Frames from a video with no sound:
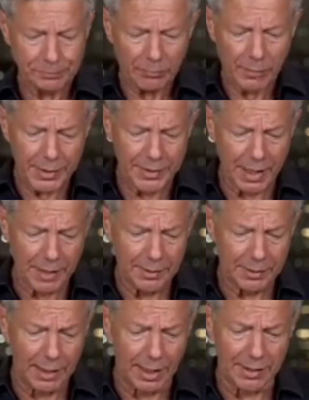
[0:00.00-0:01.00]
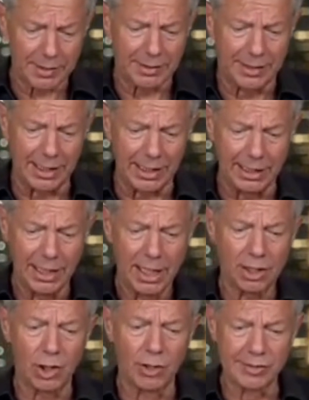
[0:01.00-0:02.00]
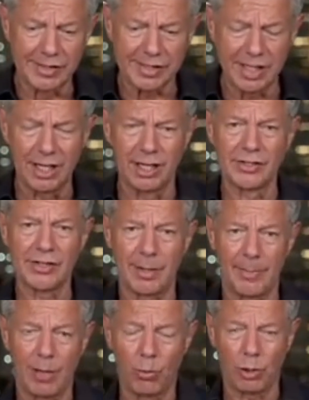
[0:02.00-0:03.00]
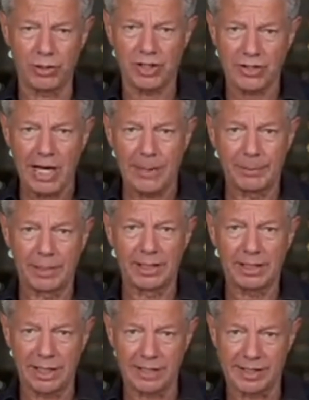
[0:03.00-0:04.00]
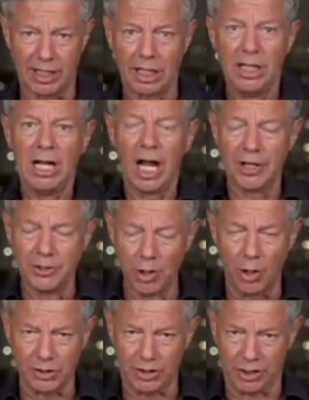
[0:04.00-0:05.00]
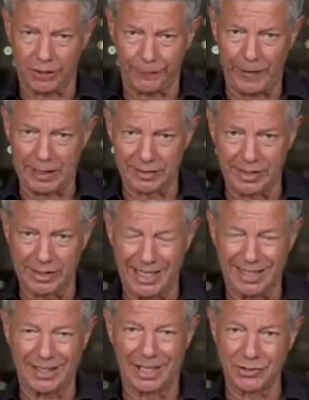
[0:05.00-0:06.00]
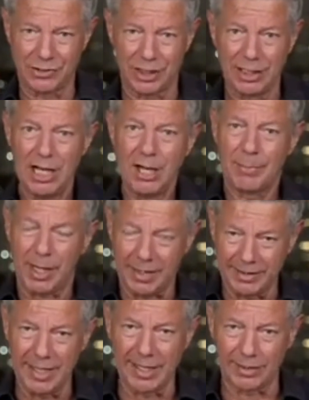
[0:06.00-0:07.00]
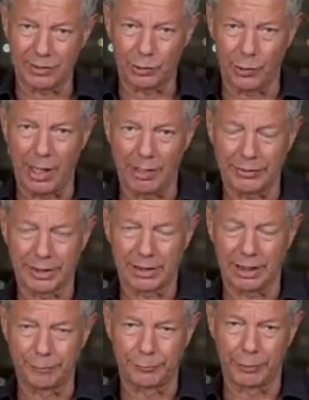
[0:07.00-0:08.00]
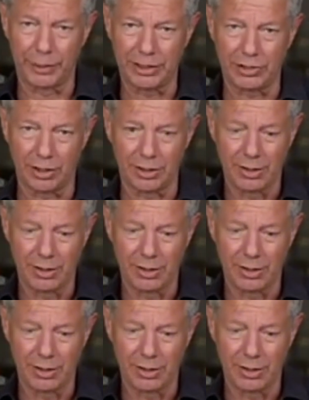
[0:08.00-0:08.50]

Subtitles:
that the concerns about what just happened in Qatar are not just felt in that country, but I think throughout the Gulf region.